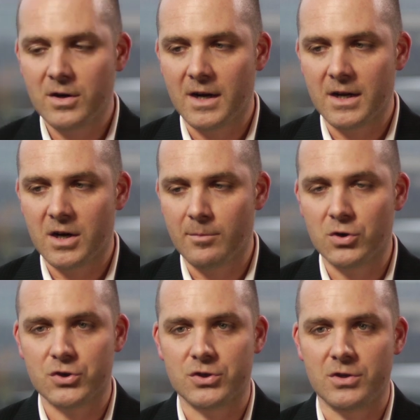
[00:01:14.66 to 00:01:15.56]
are a
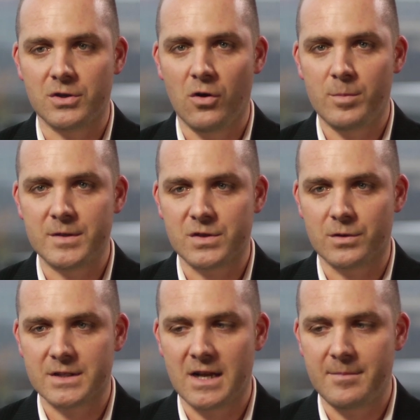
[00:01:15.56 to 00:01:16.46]
commercial open
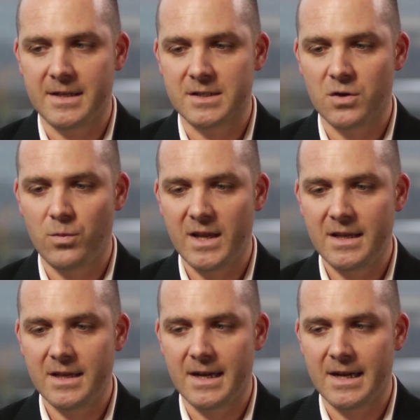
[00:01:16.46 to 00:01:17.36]
source company, so
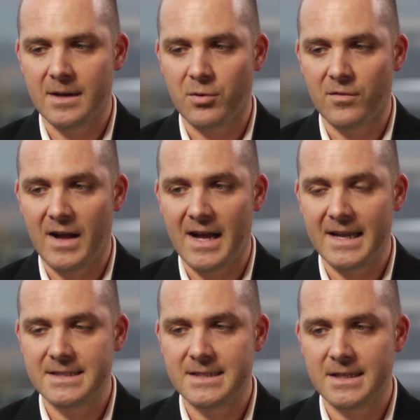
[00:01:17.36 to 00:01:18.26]
we uh,
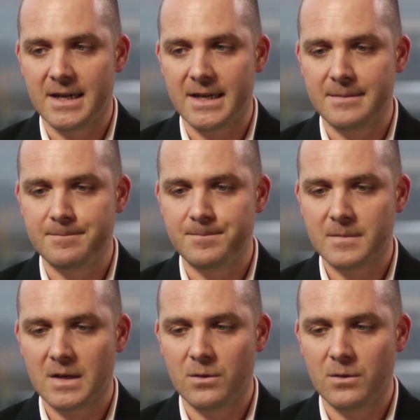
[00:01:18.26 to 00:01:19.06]
provide um,